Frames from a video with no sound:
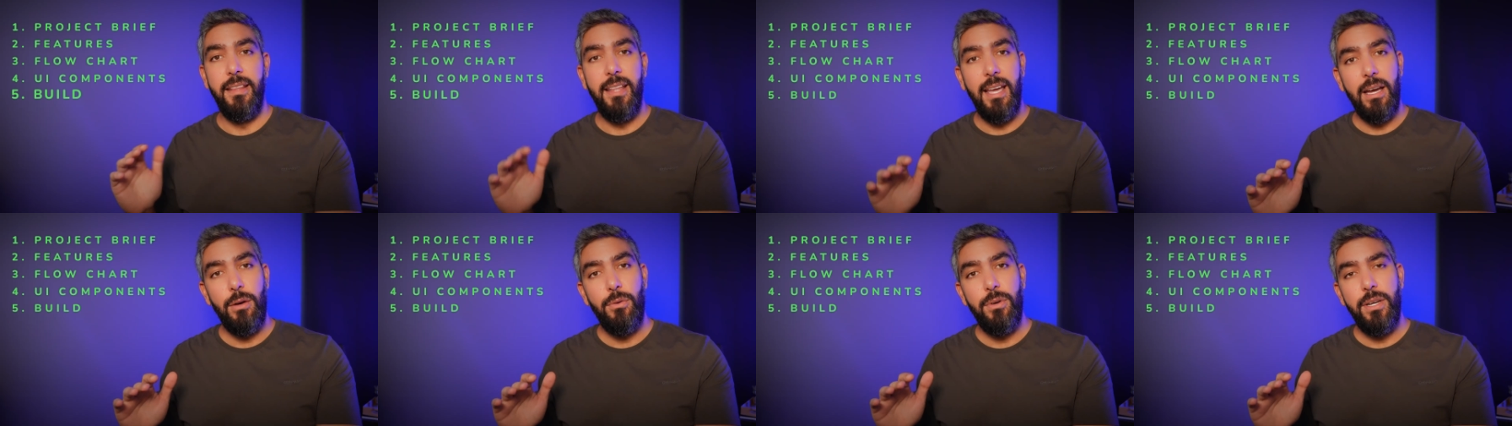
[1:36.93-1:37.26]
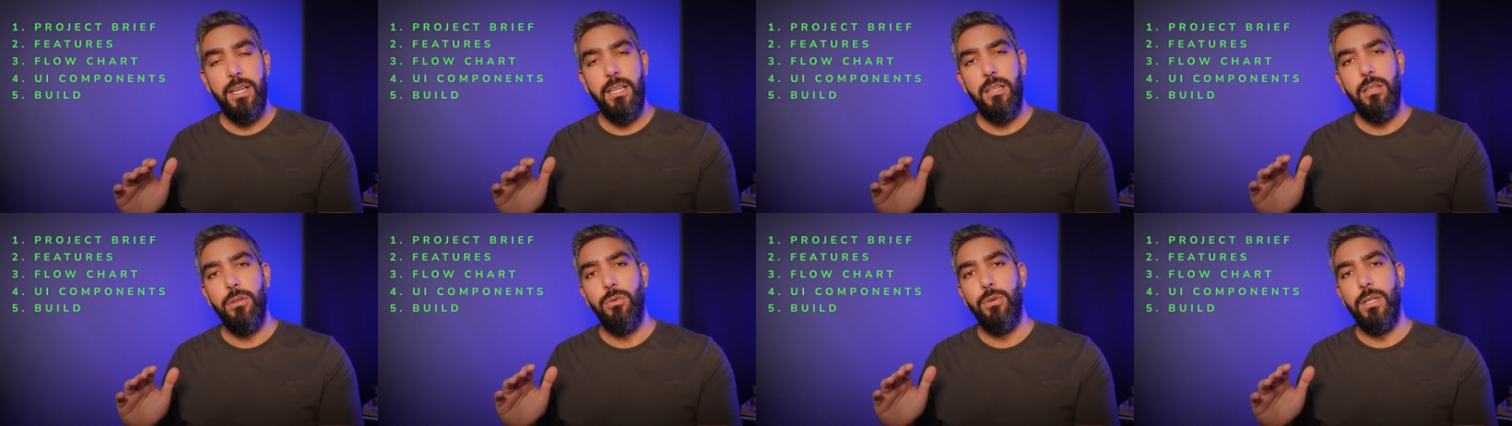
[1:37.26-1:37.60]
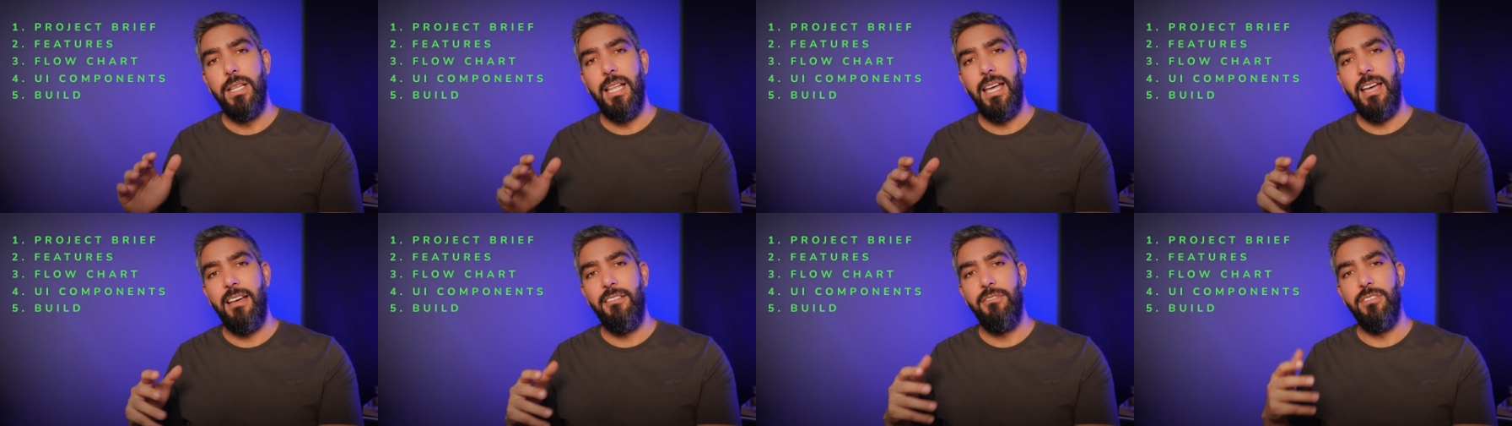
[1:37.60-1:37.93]
That way you
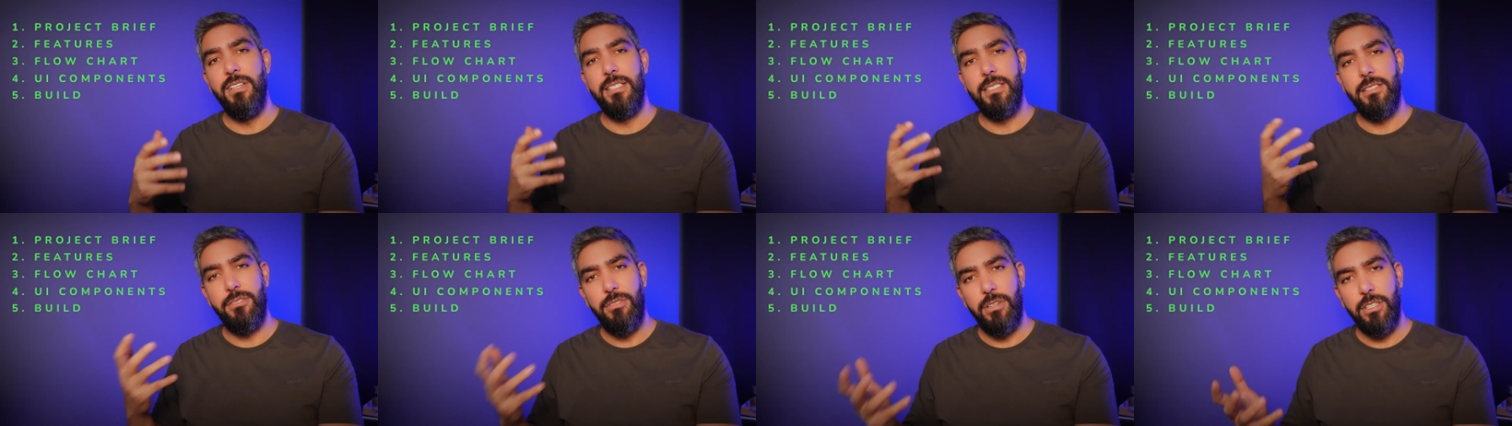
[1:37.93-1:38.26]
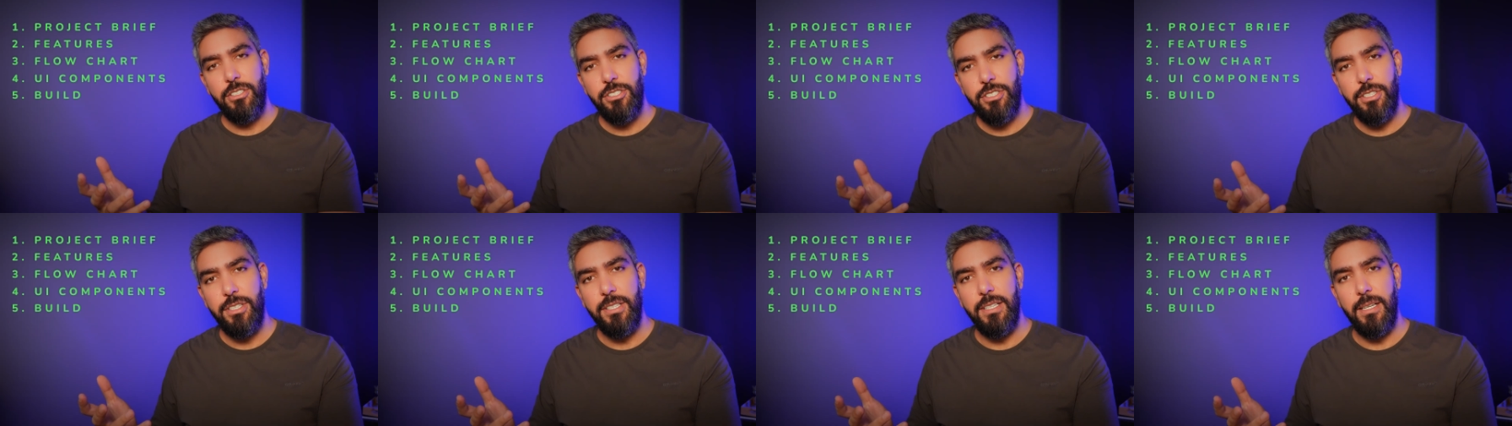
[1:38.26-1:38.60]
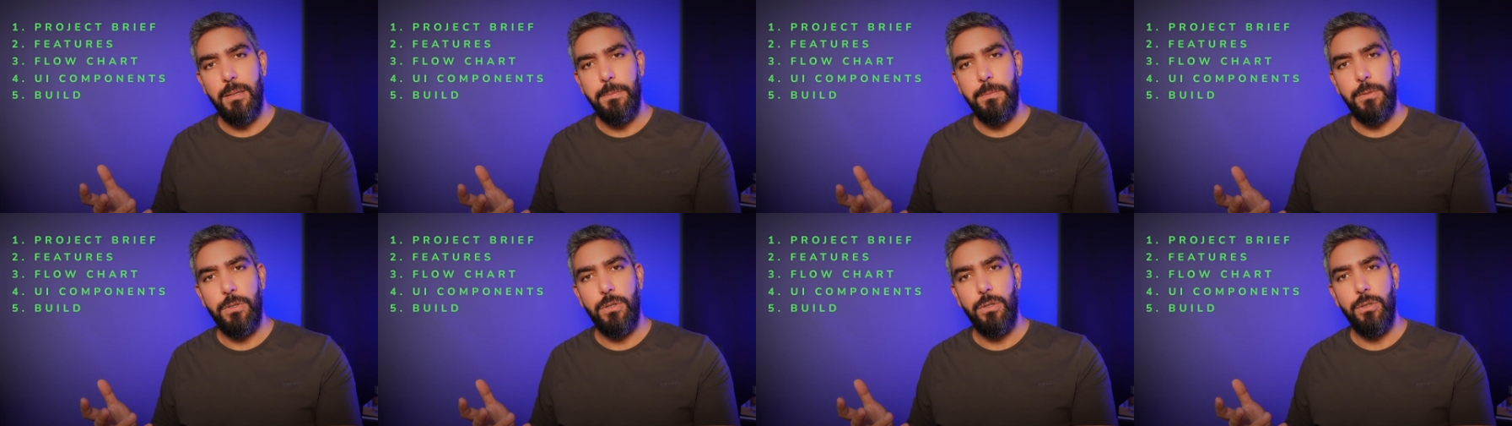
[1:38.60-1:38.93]
will have a structured
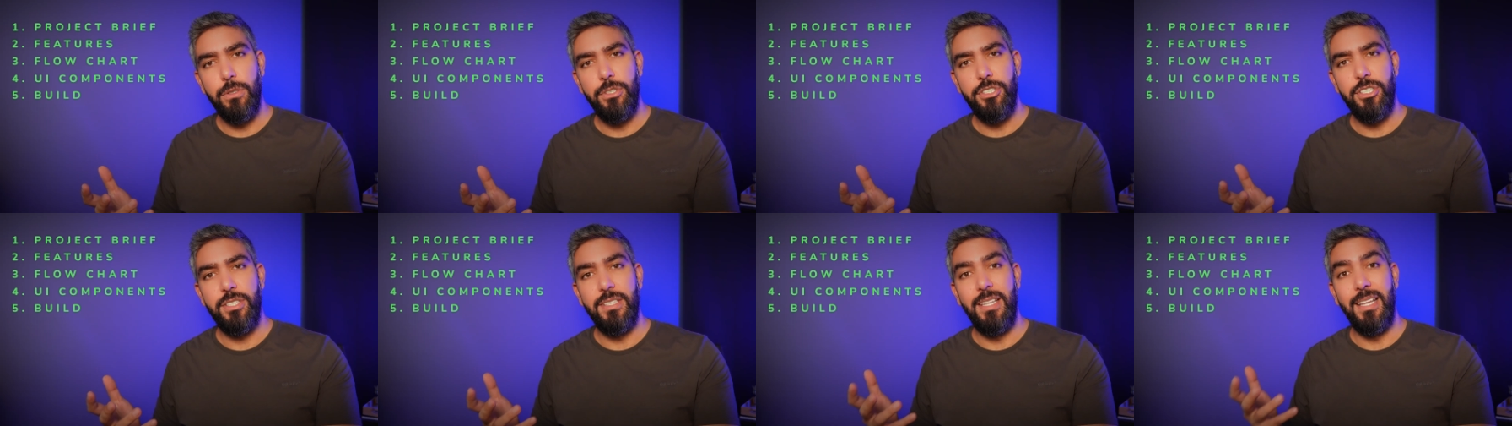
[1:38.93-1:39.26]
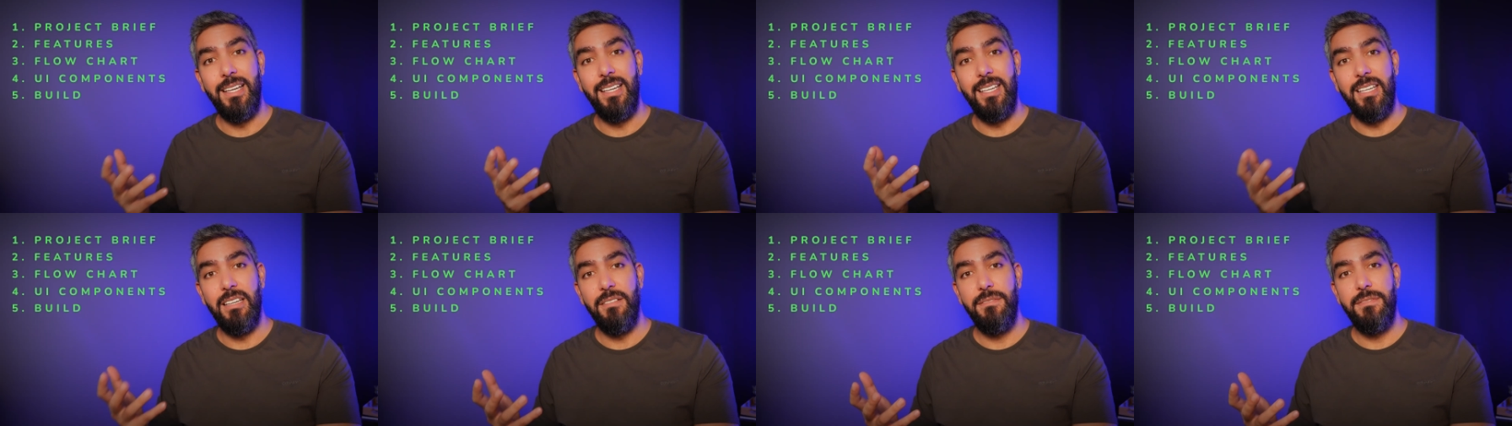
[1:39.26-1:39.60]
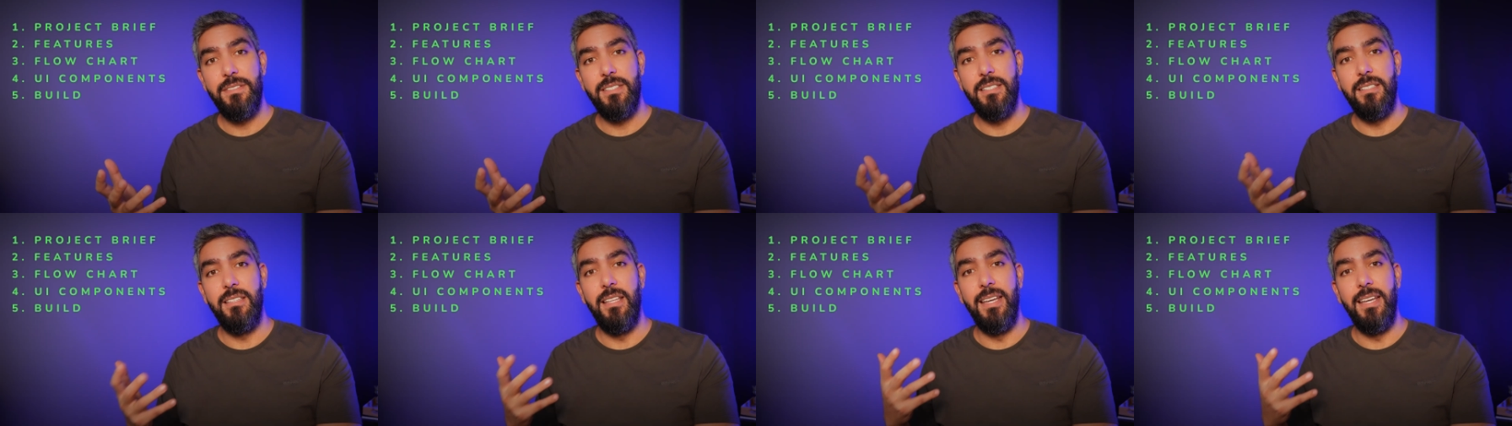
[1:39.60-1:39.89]
approach that gives